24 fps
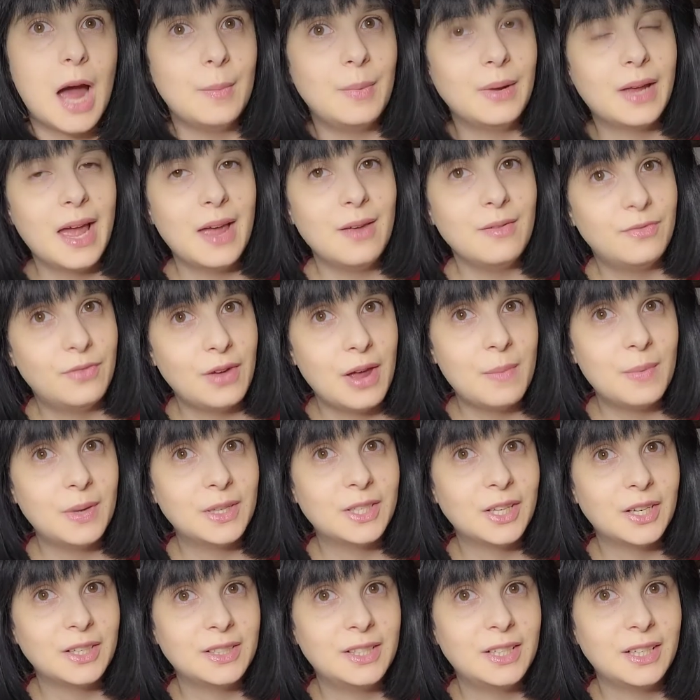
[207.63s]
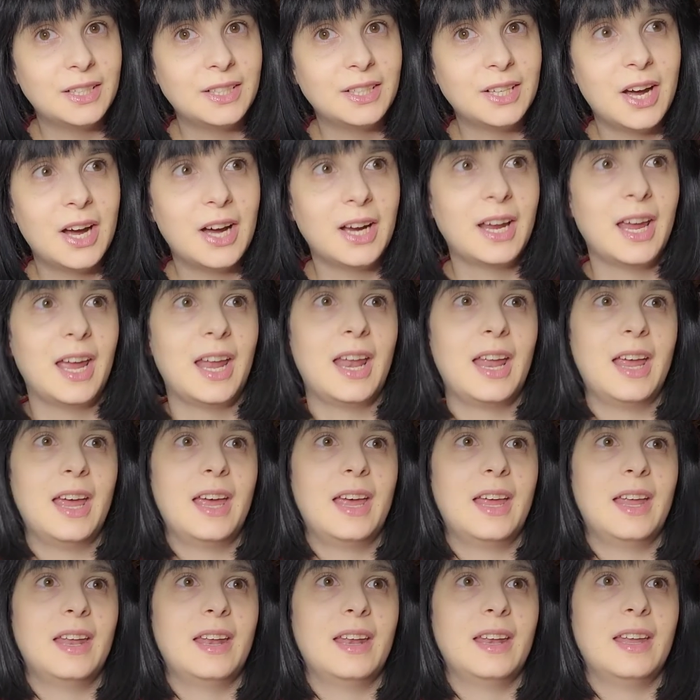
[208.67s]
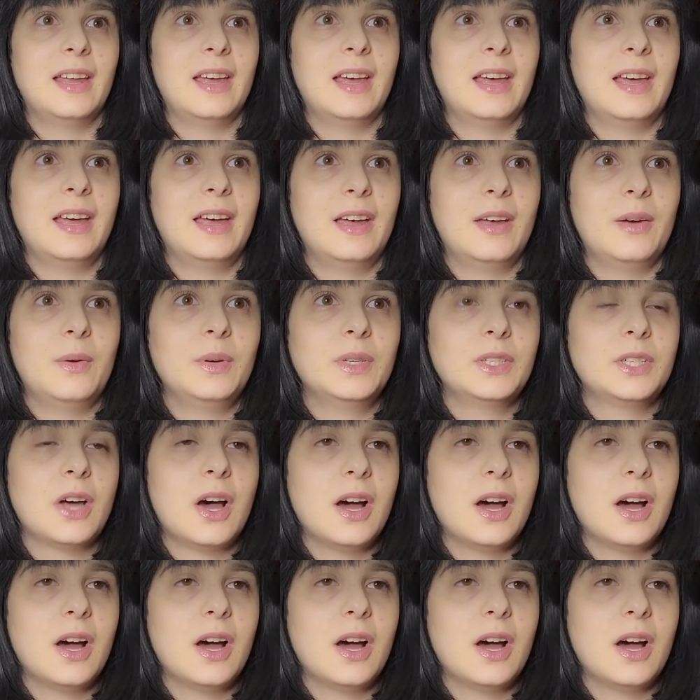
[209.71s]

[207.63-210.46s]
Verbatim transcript: I became famous on TikTok and it was